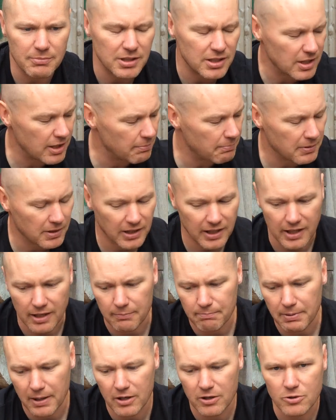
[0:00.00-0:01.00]
manipulate a
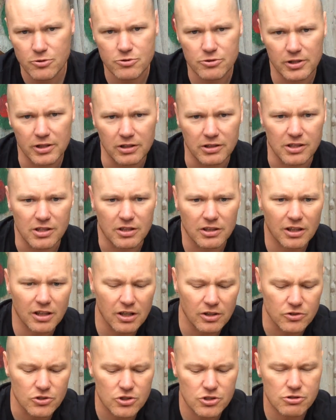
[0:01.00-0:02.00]
bow drill, you
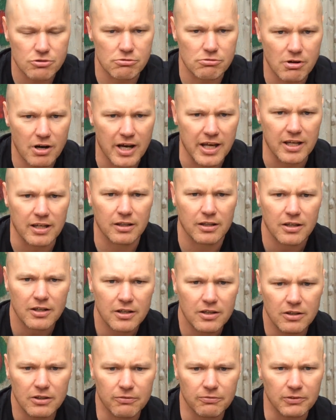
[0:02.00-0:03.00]
can't strike
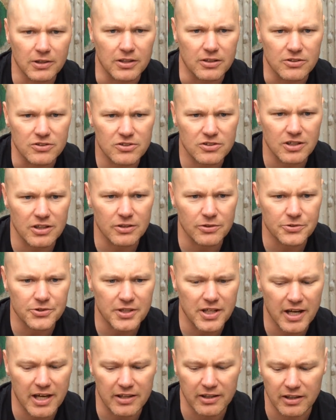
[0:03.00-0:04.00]
your flint and steel
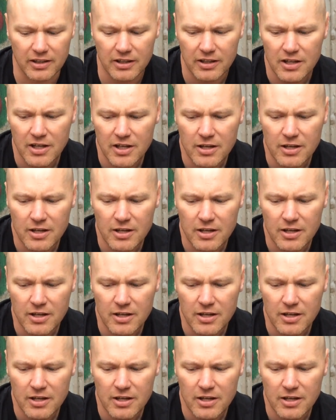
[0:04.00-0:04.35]
together,